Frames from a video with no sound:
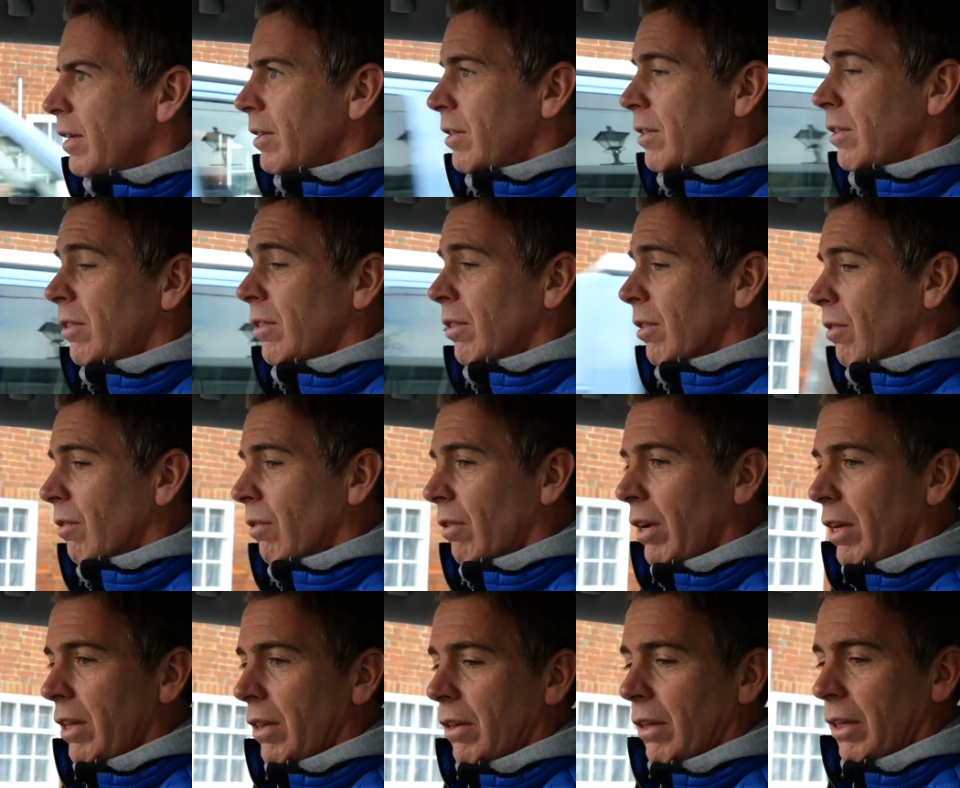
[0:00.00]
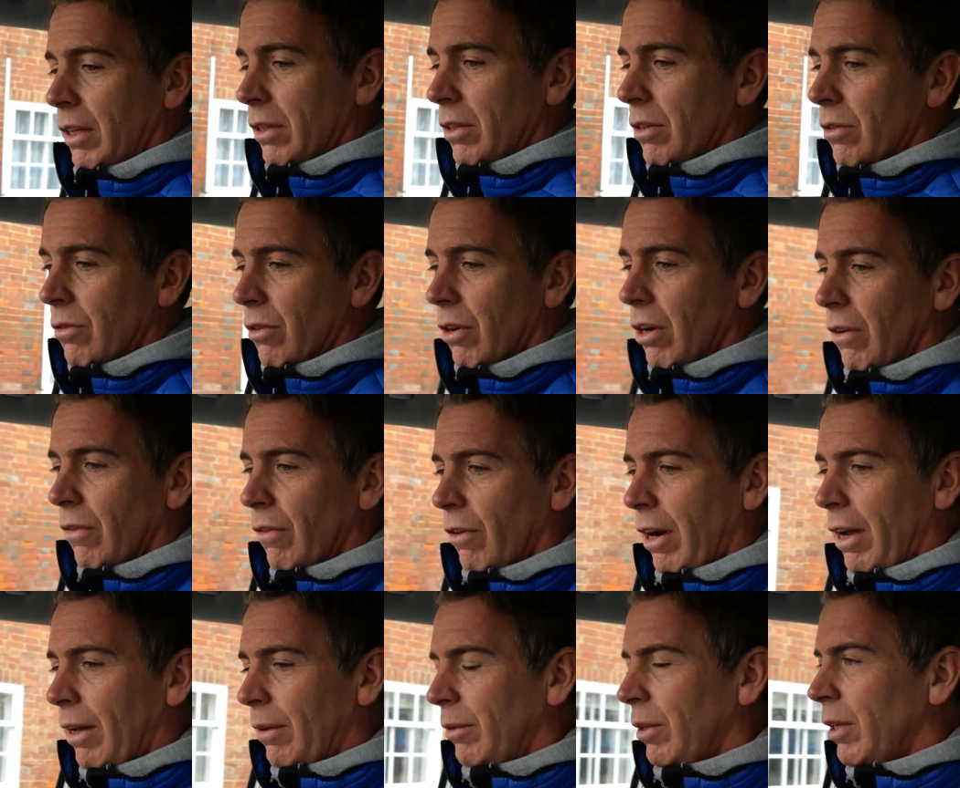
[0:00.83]
It's just a great thing to drive
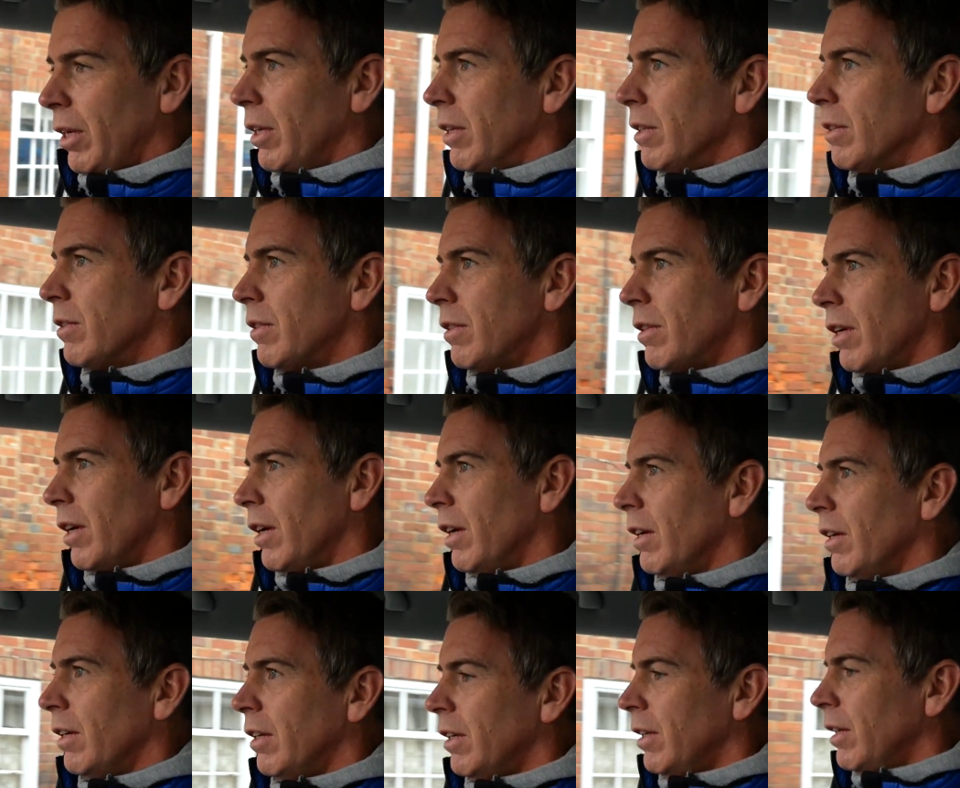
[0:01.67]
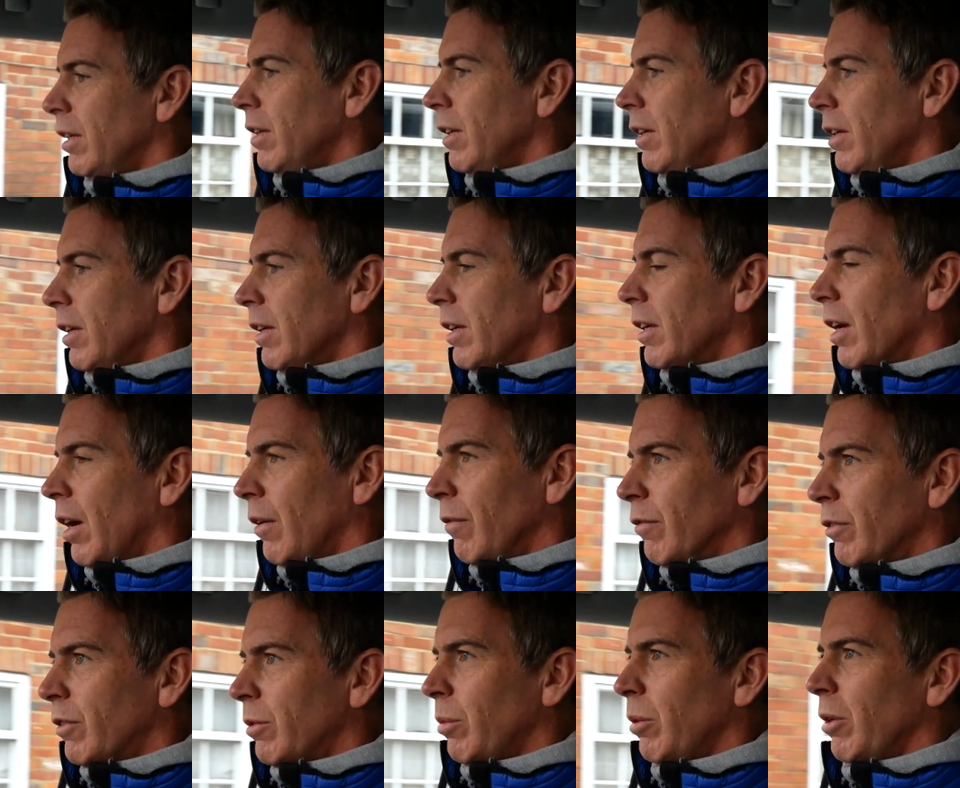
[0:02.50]
around in. It's
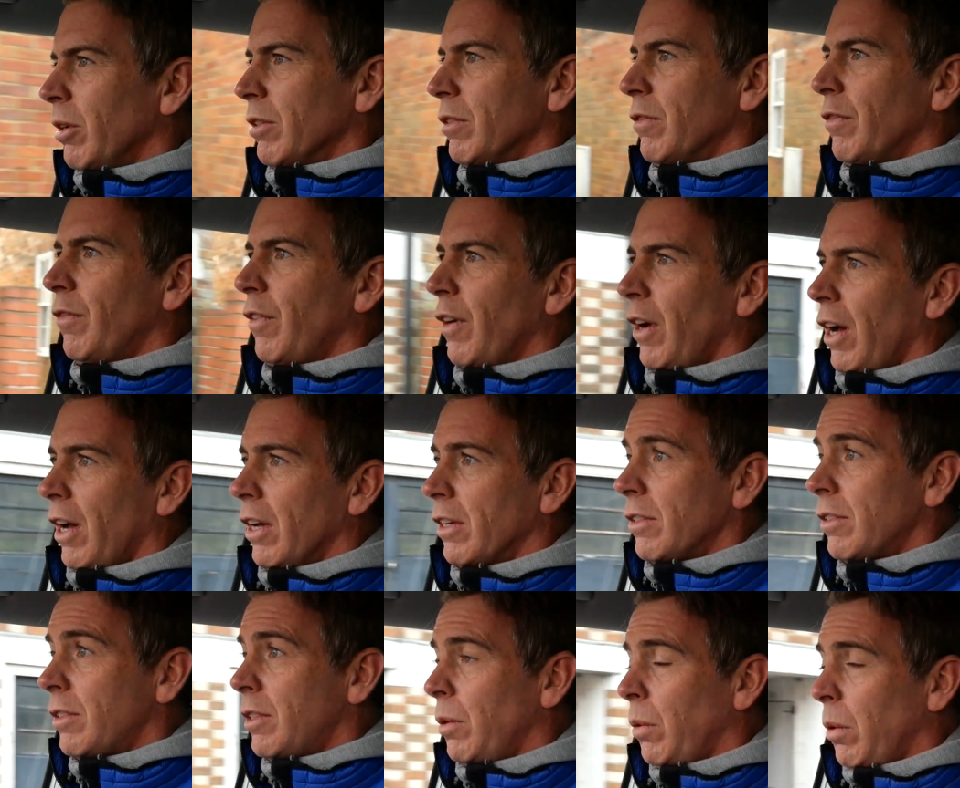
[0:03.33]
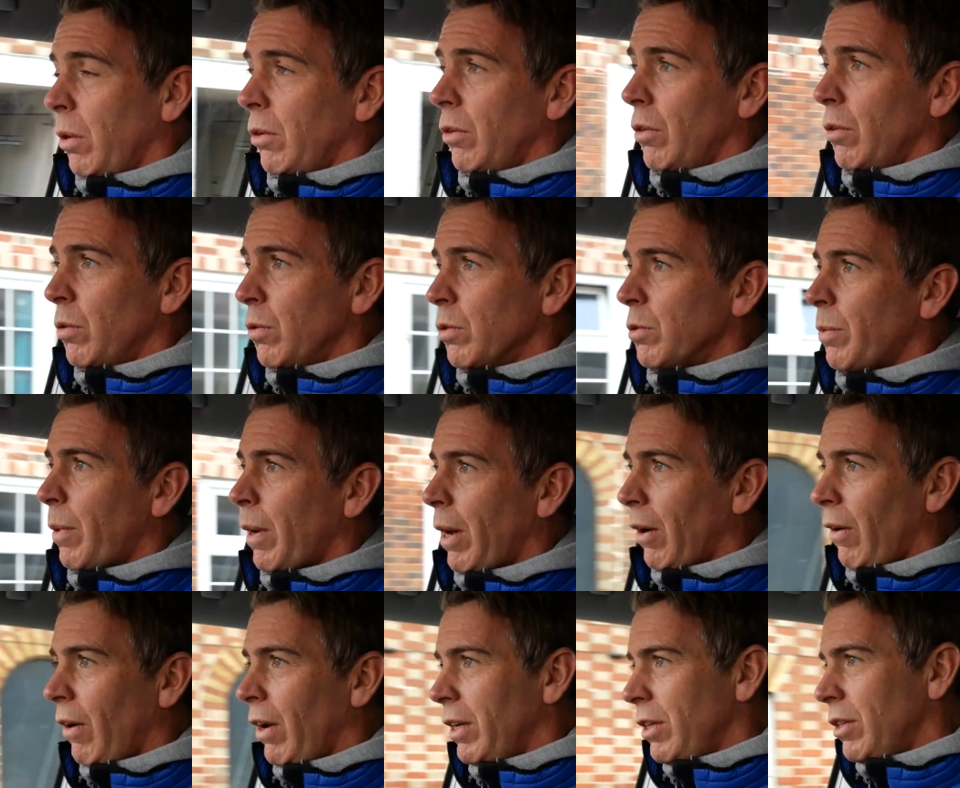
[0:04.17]
comfortable, it's fast, 200
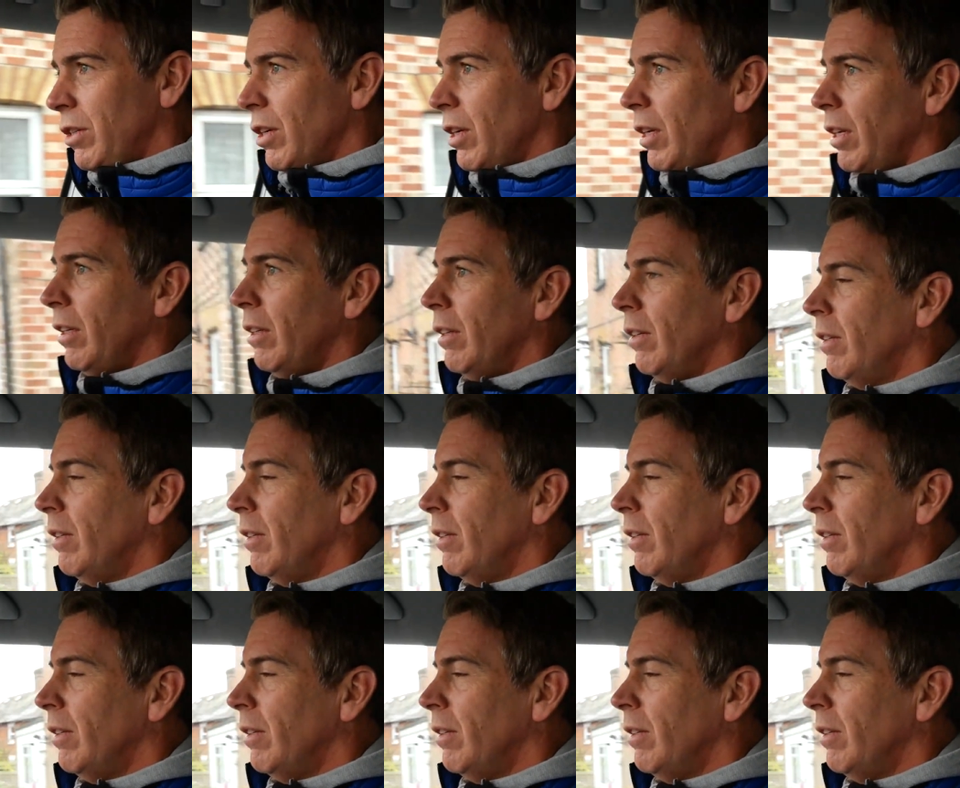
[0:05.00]
horsepower engine,